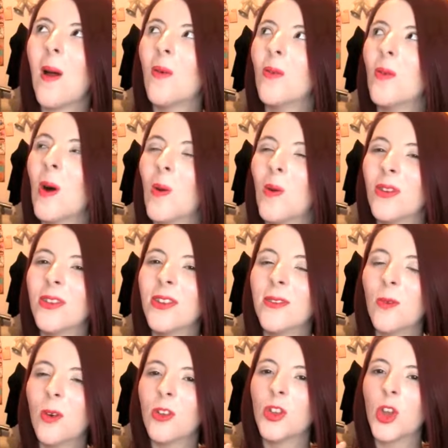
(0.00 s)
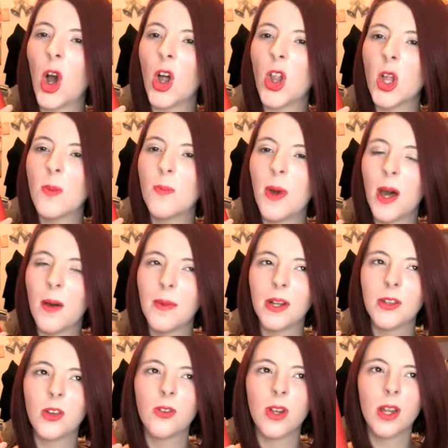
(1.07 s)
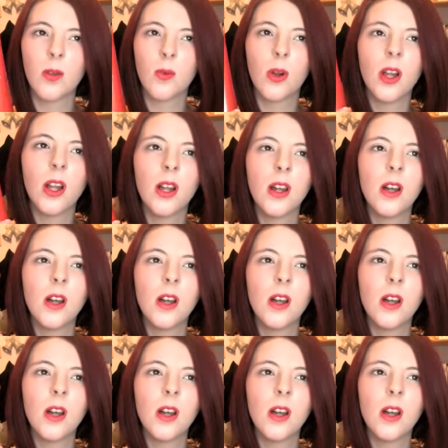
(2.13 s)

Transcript: I want to say the word dollop, but I don't like the word.